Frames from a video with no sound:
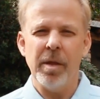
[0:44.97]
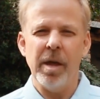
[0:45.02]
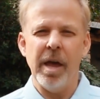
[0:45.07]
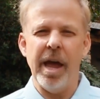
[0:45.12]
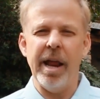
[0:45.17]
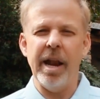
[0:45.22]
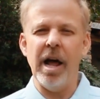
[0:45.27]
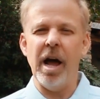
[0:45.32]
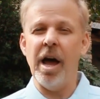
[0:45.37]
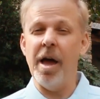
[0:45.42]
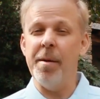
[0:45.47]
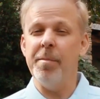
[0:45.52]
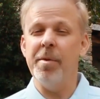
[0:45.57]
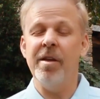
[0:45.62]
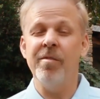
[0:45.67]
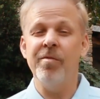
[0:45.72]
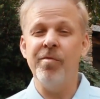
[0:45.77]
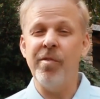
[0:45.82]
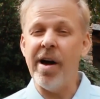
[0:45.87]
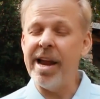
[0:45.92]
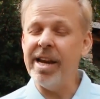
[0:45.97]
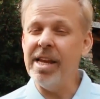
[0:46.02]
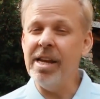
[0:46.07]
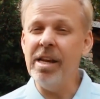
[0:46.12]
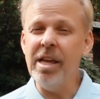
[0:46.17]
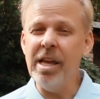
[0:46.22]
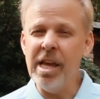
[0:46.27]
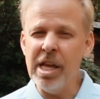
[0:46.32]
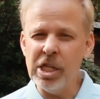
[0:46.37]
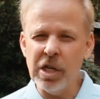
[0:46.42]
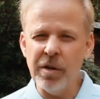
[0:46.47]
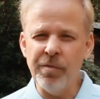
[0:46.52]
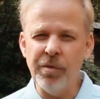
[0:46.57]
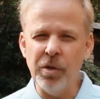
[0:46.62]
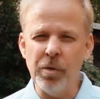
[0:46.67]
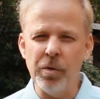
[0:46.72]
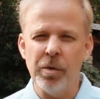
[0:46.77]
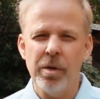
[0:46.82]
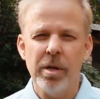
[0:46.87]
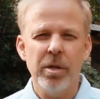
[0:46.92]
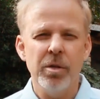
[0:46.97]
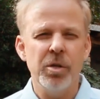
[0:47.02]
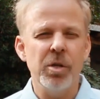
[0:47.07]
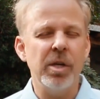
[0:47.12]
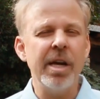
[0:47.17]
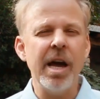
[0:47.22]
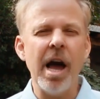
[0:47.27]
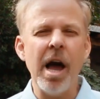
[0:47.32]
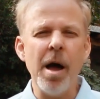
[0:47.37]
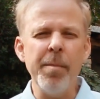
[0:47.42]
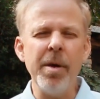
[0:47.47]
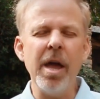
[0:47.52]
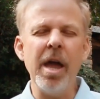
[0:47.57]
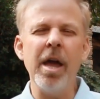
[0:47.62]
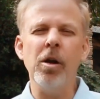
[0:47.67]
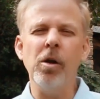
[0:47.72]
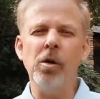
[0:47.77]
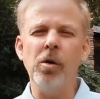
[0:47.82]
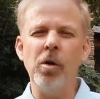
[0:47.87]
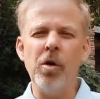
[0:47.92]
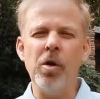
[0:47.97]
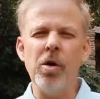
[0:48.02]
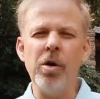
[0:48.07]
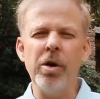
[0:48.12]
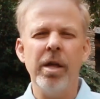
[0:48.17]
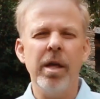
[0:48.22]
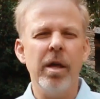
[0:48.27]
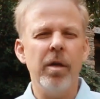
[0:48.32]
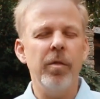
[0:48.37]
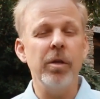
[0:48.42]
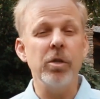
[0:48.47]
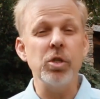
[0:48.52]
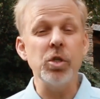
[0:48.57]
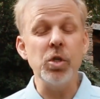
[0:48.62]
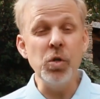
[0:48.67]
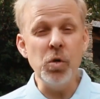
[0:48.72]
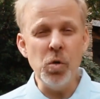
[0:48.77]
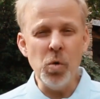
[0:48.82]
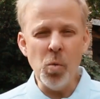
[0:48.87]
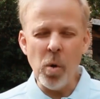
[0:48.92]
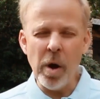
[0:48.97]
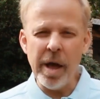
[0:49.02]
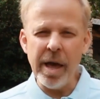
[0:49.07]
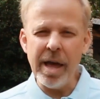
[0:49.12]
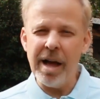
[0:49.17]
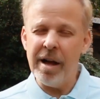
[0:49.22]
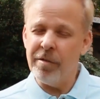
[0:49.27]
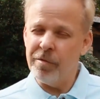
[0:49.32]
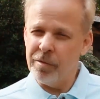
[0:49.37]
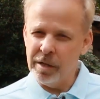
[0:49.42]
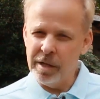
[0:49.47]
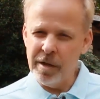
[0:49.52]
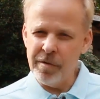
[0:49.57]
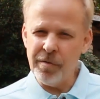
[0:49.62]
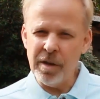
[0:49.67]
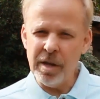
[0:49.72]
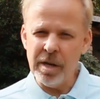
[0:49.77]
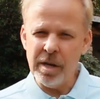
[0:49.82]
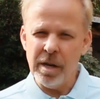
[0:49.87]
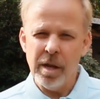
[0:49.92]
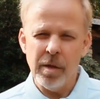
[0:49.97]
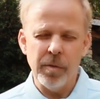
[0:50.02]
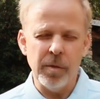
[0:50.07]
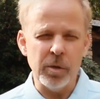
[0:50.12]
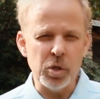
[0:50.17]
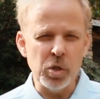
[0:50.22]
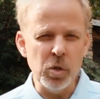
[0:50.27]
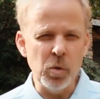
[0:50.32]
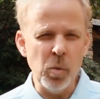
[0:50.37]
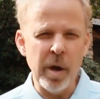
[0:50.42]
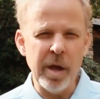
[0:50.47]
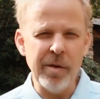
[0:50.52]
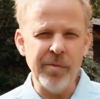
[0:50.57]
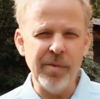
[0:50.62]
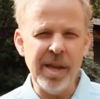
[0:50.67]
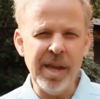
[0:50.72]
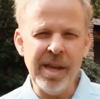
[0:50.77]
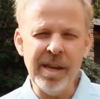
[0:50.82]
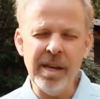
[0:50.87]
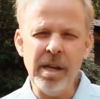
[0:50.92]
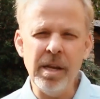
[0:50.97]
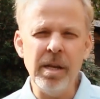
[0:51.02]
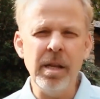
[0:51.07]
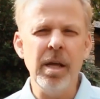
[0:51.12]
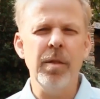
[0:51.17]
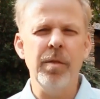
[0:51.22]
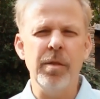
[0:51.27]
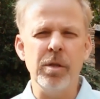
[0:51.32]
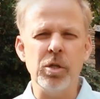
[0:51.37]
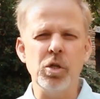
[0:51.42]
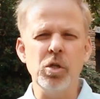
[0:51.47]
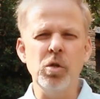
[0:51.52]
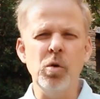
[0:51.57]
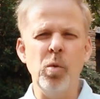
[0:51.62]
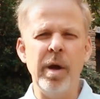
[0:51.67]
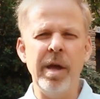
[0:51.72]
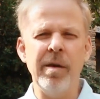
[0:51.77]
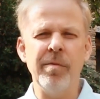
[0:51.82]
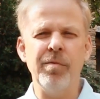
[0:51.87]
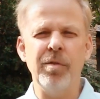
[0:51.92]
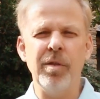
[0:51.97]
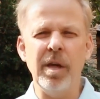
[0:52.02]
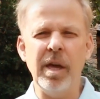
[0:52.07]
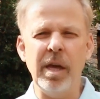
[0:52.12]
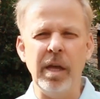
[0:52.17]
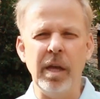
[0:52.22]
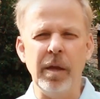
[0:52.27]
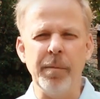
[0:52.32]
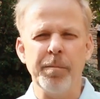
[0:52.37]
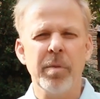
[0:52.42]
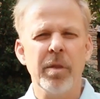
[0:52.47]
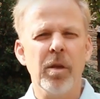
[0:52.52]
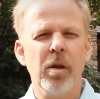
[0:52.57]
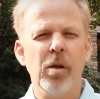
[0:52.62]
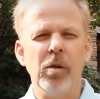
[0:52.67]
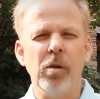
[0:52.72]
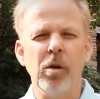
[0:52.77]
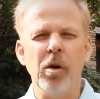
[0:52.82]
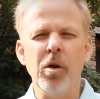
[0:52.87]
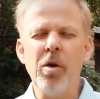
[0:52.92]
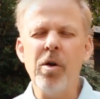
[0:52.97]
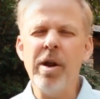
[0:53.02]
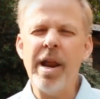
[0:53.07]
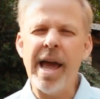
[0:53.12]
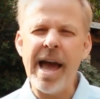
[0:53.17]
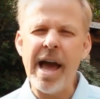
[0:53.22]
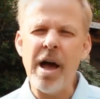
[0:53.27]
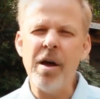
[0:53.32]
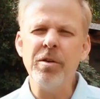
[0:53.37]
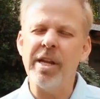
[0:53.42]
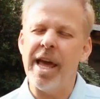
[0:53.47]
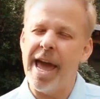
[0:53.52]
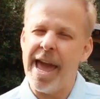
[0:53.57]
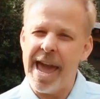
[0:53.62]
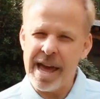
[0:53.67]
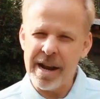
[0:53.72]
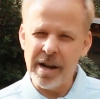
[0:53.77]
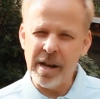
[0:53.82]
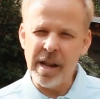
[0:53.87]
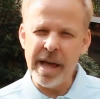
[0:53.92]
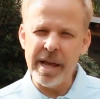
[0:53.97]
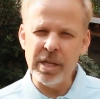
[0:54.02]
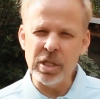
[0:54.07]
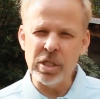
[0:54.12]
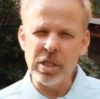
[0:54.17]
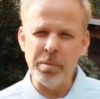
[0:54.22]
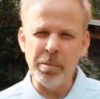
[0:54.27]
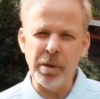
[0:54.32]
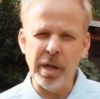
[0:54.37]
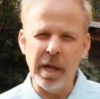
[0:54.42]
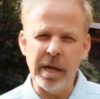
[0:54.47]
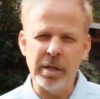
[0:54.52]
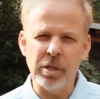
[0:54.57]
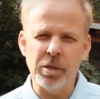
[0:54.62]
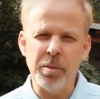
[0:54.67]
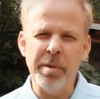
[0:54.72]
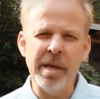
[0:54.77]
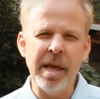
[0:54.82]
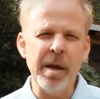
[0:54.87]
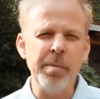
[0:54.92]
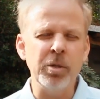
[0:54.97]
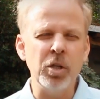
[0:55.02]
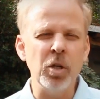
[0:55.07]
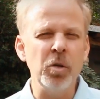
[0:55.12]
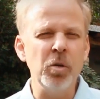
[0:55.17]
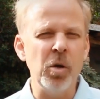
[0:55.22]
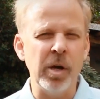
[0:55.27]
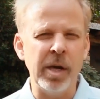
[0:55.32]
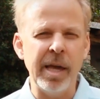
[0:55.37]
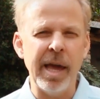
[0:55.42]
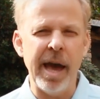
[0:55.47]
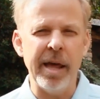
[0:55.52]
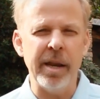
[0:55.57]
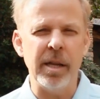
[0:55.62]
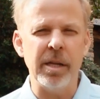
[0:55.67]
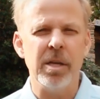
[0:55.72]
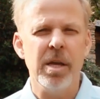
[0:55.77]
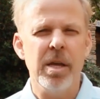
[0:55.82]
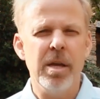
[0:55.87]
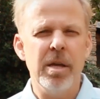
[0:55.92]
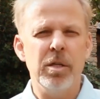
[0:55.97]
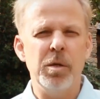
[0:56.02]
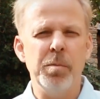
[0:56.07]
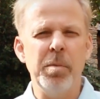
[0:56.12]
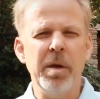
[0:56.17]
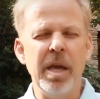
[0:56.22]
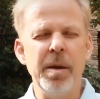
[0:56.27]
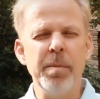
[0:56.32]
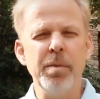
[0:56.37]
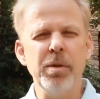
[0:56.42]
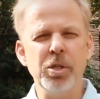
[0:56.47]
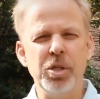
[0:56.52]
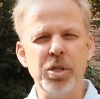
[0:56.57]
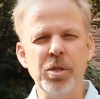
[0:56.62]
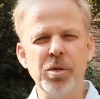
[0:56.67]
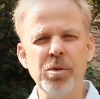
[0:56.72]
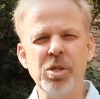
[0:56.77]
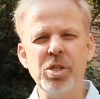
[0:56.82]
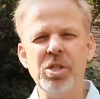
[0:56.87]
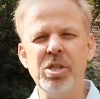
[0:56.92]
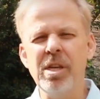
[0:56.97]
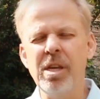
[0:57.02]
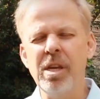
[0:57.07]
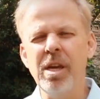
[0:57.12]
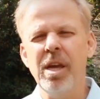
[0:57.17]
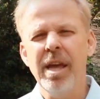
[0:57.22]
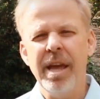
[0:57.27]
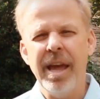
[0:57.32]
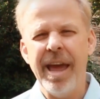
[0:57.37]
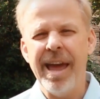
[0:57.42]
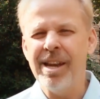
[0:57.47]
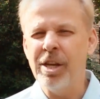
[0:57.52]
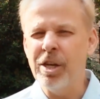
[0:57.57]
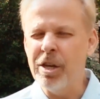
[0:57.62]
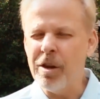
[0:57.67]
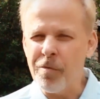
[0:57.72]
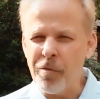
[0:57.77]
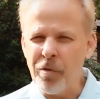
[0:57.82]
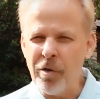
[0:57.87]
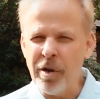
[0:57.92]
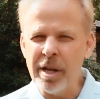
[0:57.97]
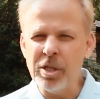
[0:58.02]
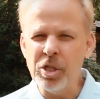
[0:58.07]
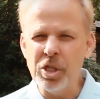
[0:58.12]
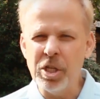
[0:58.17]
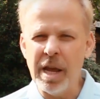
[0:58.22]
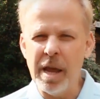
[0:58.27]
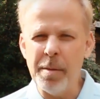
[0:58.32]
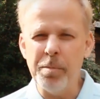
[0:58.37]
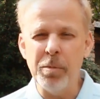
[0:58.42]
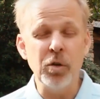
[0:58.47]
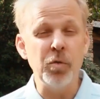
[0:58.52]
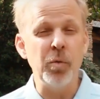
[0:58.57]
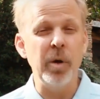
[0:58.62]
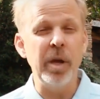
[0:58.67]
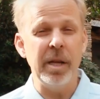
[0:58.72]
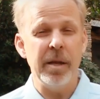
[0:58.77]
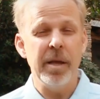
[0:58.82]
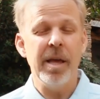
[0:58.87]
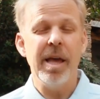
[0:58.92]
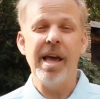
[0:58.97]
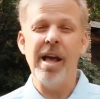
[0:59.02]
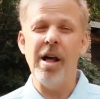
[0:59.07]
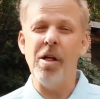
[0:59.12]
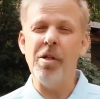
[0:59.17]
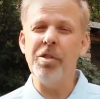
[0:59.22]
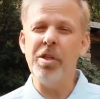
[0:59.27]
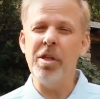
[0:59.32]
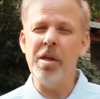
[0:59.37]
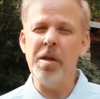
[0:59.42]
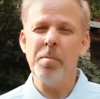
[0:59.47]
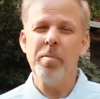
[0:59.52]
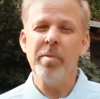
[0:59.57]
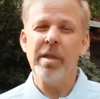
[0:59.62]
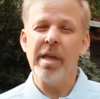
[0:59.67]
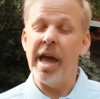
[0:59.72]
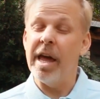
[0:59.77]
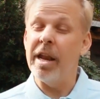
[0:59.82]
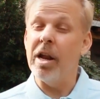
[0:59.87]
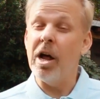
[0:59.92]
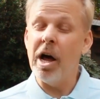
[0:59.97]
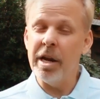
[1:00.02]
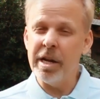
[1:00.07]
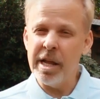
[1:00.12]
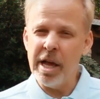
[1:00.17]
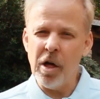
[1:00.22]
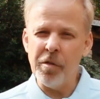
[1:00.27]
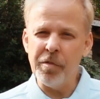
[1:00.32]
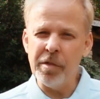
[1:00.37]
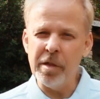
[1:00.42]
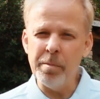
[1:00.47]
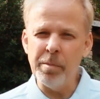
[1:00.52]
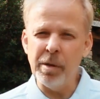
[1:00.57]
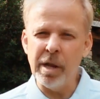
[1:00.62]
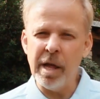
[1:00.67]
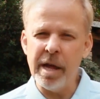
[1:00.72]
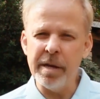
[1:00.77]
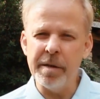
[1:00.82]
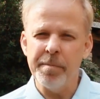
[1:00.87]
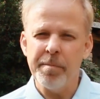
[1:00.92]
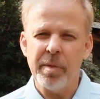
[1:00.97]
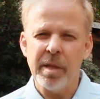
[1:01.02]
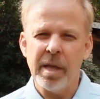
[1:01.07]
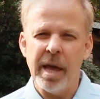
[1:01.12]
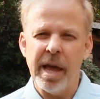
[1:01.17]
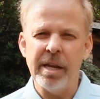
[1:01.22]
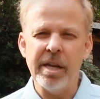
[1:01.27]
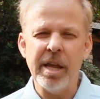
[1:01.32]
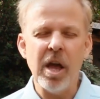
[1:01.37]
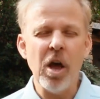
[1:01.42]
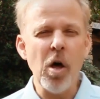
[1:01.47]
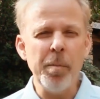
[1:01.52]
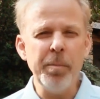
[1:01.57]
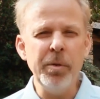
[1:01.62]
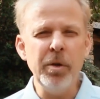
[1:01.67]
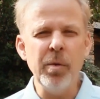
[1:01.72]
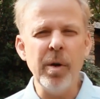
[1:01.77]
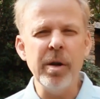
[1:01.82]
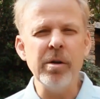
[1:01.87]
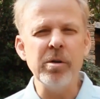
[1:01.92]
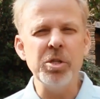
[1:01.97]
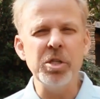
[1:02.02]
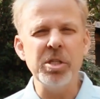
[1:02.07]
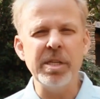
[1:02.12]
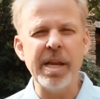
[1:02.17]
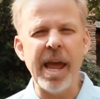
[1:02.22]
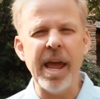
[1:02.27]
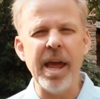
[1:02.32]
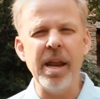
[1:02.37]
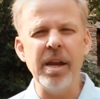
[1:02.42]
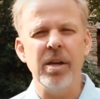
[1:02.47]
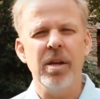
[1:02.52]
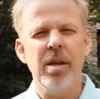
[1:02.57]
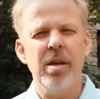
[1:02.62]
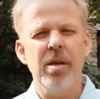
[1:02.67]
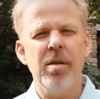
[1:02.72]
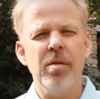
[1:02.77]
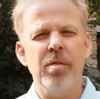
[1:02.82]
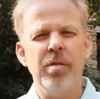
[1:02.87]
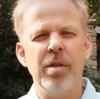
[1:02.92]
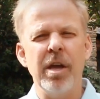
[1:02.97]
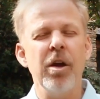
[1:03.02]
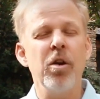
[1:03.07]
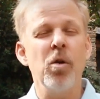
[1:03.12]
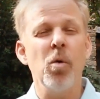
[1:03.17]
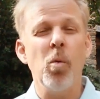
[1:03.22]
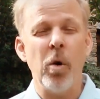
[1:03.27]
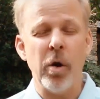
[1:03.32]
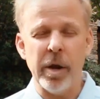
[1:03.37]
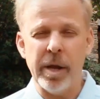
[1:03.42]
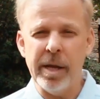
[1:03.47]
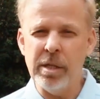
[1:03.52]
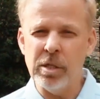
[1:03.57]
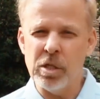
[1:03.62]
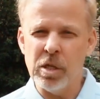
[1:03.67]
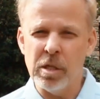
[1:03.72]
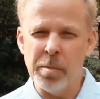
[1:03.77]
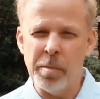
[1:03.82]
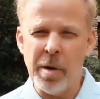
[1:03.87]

And I'm inviting each of you to come and learn this new way of living, this new way of eating, this new way of thinking. Learn how to analyze the blood, to be able to look at it, to be able to see and differentiate between healthy and unhealthy blood, and to help you understand the inner workings of the